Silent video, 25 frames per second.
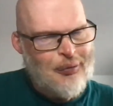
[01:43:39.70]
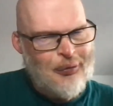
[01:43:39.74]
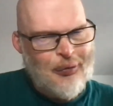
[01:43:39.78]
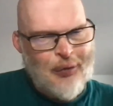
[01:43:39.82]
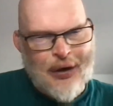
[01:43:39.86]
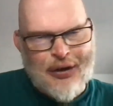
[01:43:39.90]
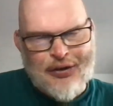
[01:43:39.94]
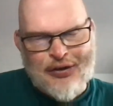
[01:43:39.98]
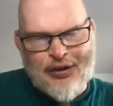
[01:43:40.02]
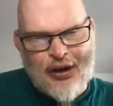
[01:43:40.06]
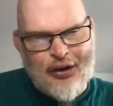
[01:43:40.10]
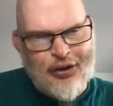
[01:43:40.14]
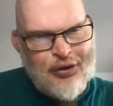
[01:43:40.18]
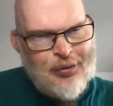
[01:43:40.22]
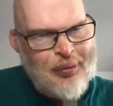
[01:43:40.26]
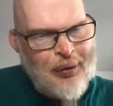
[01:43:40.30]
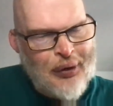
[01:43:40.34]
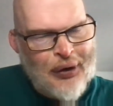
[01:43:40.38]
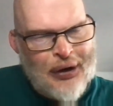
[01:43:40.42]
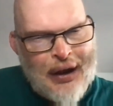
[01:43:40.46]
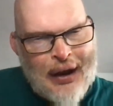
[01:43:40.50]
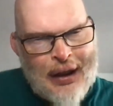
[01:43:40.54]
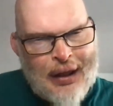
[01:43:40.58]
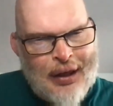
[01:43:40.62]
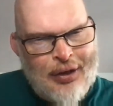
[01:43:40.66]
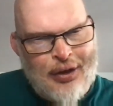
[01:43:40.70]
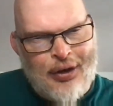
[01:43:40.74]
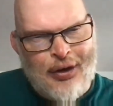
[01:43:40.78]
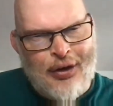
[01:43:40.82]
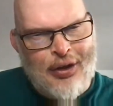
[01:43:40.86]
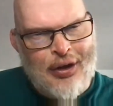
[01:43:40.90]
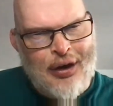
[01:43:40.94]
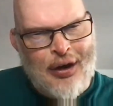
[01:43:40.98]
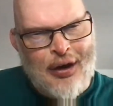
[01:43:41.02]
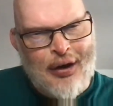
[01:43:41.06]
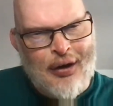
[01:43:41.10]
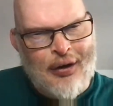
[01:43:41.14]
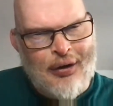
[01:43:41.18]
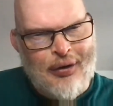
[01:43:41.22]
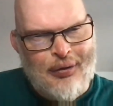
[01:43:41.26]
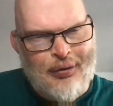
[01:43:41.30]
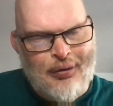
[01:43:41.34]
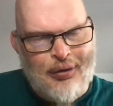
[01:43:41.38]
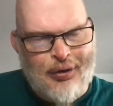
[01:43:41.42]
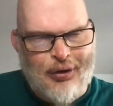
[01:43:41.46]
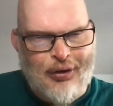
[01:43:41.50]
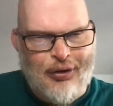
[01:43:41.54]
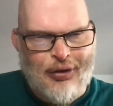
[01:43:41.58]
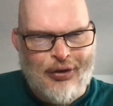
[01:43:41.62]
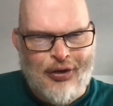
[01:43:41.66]
reach out to me on any of the other
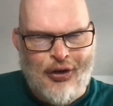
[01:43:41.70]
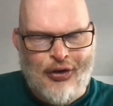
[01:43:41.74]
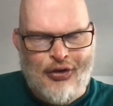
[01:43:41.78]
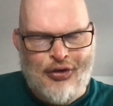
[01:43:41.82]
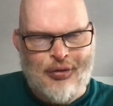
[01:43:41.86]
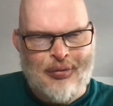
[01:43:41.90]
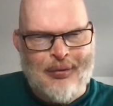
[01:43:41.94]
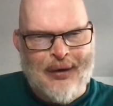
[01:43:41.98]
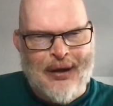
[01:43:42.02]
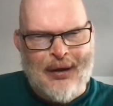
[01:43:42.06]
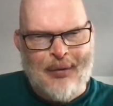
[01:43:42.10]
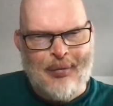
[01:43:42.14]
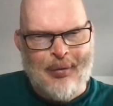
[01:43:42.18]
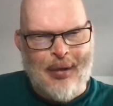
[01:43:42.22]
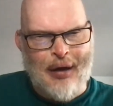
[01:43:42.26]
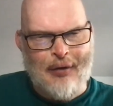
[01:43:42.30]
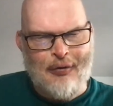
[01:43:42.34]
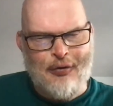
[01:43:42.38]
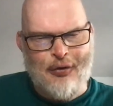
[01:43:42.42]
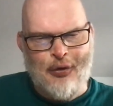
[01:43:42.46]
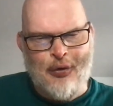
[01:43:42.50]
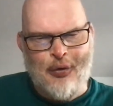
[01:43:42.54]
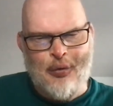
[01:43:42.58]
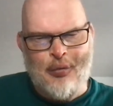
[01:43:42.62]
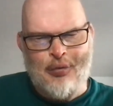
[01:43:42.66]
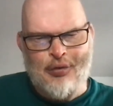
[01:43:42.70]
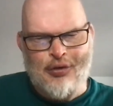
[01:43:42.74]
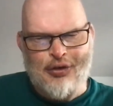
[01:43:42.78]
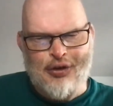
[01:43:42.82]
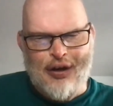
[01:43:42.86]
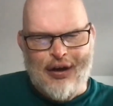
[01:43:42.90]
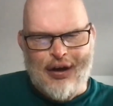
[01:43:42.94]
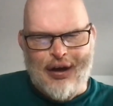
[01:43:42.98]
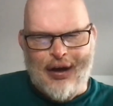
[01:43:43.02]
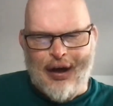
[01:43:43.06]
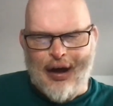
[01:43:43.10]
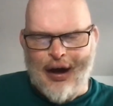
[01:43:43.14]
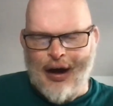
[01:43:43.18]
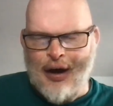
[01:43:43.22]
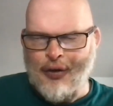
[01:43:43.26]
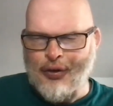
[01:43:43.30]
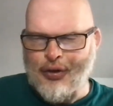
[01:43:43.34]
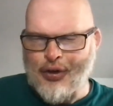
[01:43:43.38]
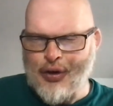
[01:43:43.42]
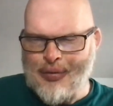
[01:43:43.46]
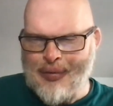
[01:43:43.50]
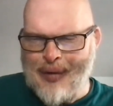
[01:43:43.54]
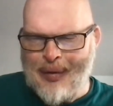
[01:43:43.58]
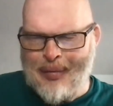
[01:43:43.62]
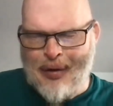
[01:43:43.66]
social media platforms. I'll
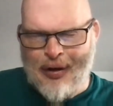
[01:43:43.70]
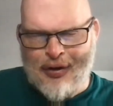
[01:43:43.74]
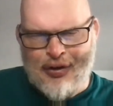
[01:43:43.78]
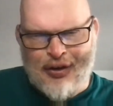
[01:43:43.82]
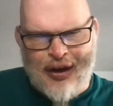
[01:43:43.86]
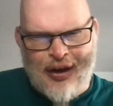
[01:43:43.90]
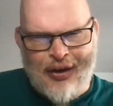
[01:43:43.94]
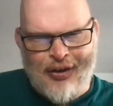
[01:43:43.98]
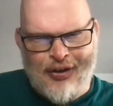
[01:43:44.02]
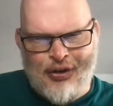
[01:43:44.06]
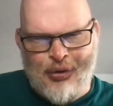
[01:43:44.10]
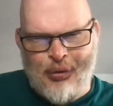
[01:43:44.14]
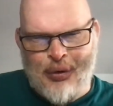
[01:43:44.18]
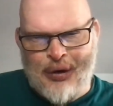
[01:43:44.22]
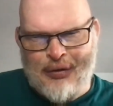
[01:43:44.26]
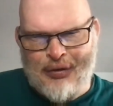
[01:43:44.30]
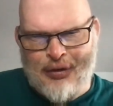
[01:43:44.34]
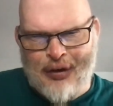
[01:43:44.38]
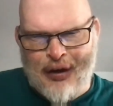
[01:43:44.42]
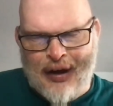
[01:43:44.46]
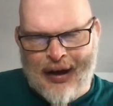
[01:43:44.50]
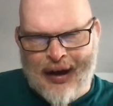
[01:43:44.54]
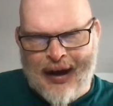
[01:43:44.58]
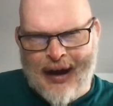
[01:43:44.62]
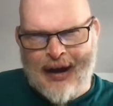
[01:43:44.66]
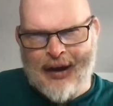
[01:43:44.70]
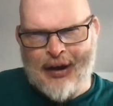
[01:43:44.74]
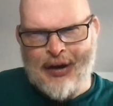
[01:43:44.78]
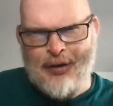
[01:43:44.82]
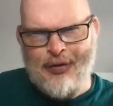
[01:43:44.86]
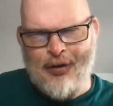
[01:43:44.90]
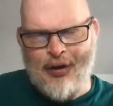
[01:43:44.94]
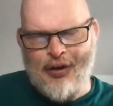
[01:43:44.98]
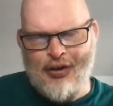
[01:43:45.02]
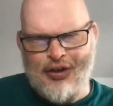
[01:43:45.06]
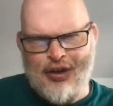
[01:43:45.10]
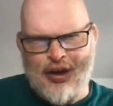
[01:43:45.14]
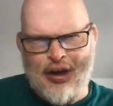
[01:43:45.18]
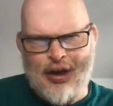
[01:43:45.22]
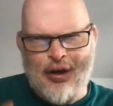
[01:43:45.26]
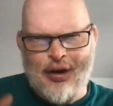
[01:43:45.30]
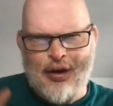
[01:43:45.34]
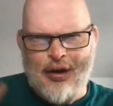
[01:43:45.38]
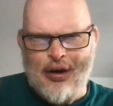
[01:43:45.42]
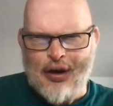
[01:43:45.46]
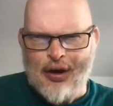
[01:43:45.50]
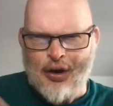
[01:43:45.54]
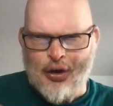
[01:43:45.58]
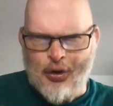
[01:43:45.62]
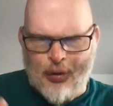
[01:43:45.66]
do my best to answer whatever I can. If I
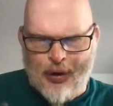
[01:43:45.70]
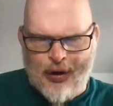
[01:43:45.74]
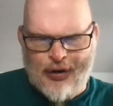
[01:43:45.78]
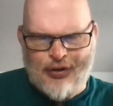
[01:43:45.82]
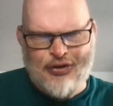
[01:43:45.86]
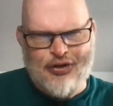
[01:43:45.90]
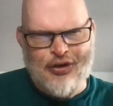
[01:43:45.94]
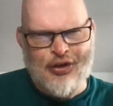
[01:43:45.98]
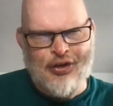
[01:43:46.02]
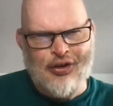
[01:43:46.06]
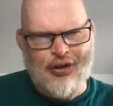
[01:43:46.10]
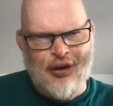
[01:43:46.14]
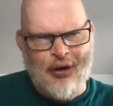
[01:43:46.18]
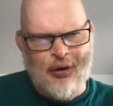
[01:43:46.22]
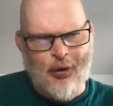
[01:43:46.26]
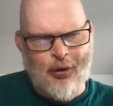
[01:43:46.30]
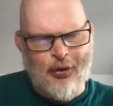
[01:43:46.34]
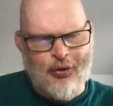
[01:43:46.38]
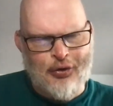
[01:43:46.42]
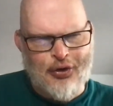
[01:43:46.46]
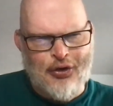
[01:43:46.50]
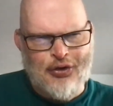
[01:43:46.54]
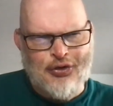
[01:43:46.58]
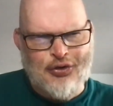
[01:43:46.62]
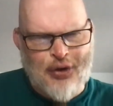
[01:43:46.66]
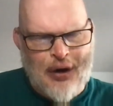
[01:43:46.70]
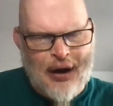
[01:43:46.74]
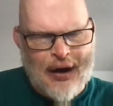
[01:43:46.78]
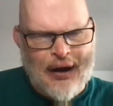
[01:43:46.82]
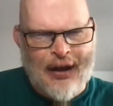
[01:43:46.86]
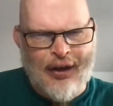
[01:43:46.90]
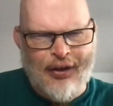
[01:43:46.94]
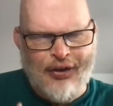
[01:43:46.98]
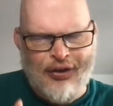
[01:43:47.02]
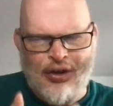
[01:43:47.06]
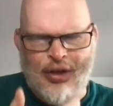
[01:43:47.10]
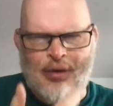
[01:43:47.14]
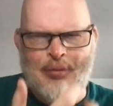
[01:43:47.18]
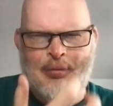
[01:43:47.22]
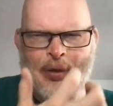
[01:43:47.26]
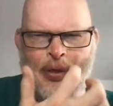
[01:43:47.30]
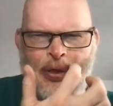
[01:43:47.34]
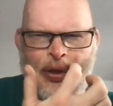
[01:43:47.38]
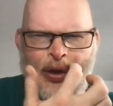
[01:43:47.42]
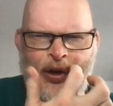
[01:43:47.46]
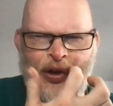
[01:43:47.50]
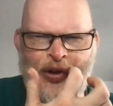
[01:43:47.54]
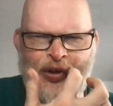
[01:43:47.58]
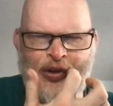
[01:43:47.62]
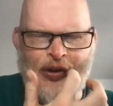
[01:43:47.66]
see questions, I often try and answer them in
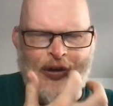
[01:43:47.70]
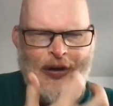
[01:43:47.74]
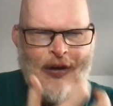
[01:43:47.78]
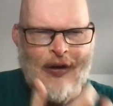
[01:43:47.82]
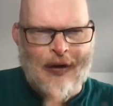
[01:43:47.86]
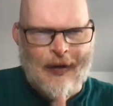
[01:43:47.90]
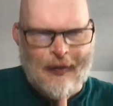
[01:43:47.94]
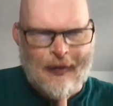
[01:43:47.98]
these